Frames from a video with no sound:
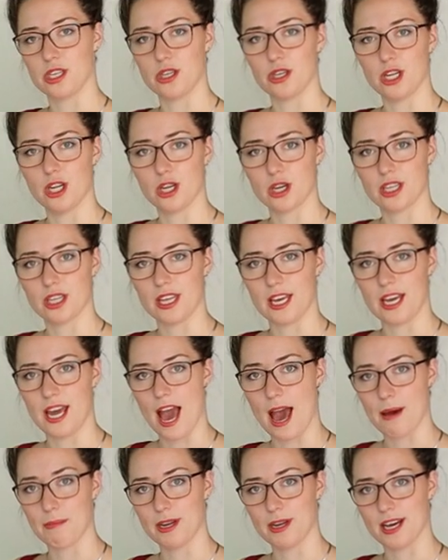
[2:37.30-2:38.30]
so you can look at the
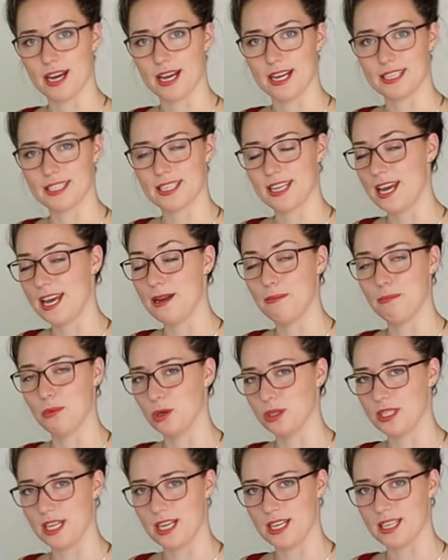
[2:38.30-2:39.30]
ammonite in
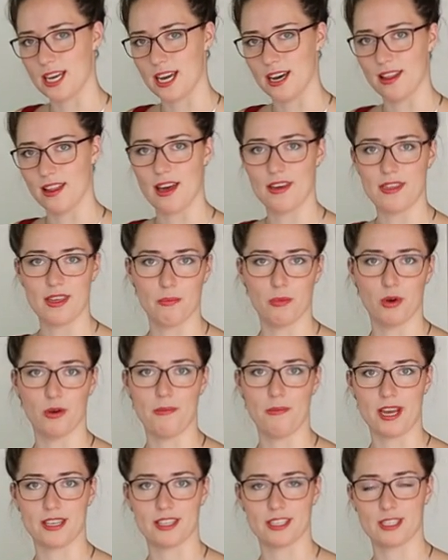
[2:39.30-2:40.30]
more detail, and then we'll
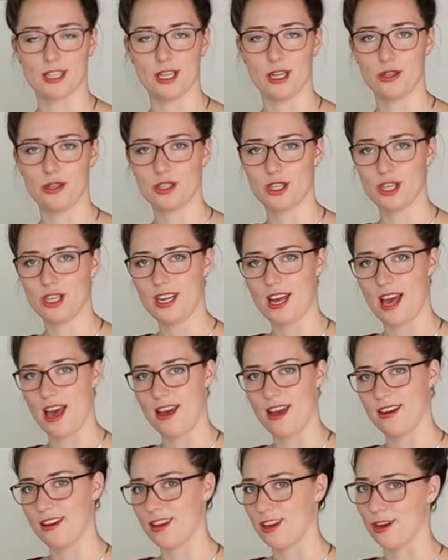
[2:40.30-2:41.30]
make the solution
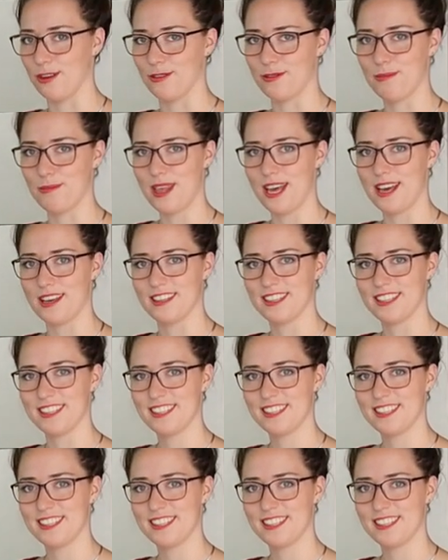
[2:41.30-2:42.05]
and go from there.